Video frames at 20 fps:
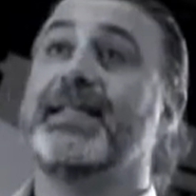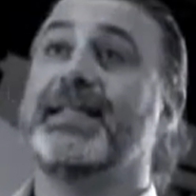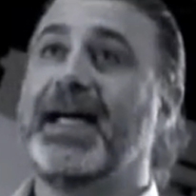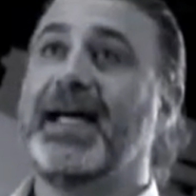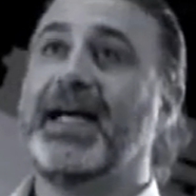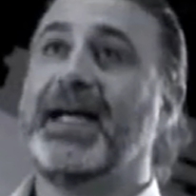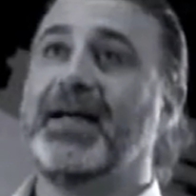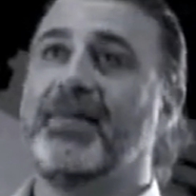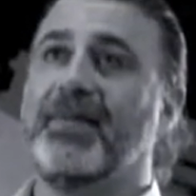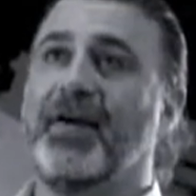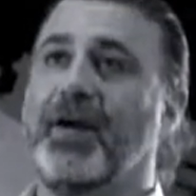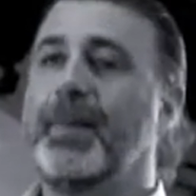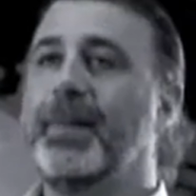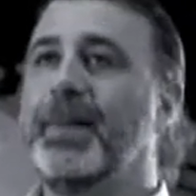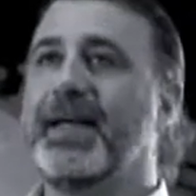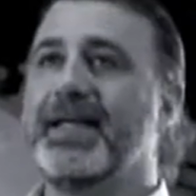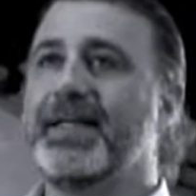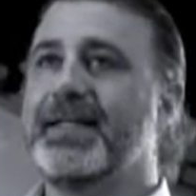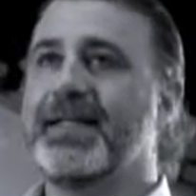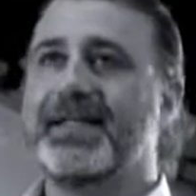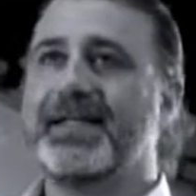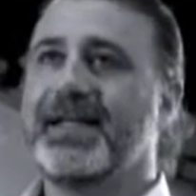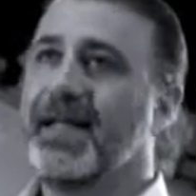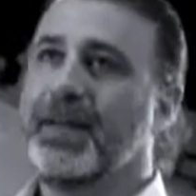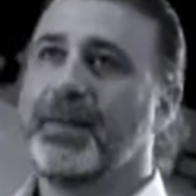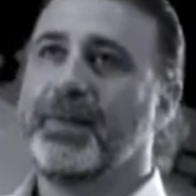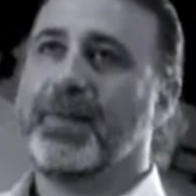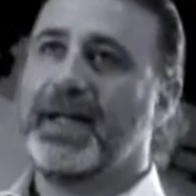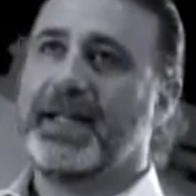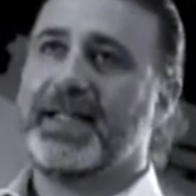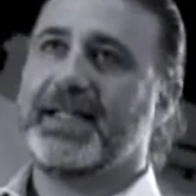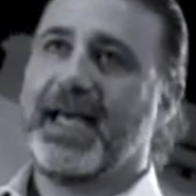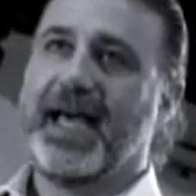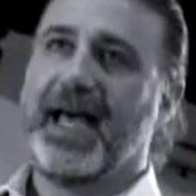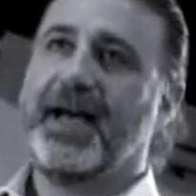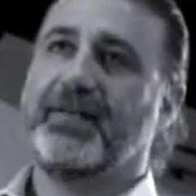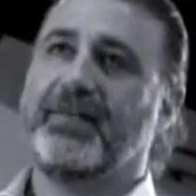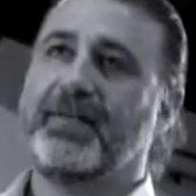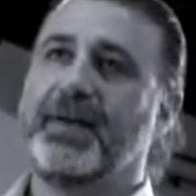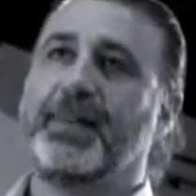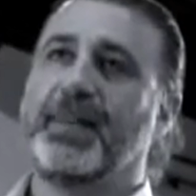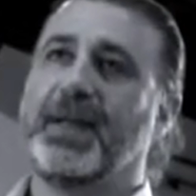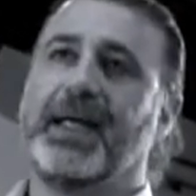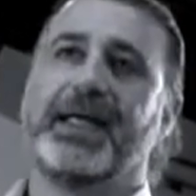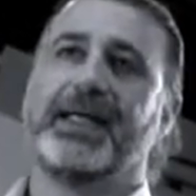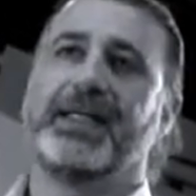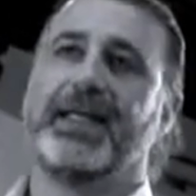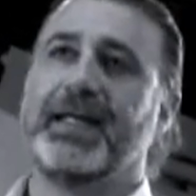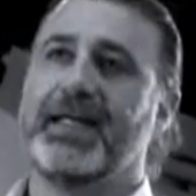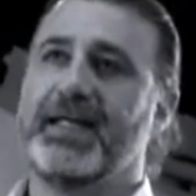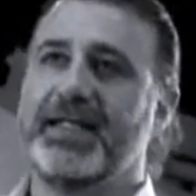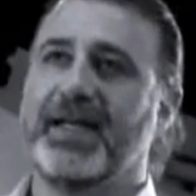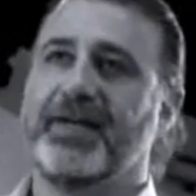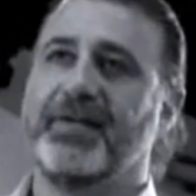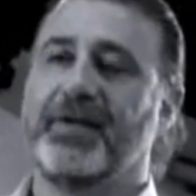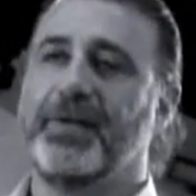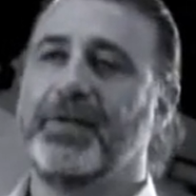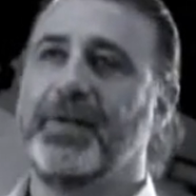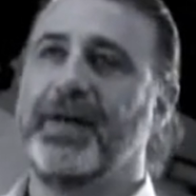Second of all, because it celebrates every play that he's ever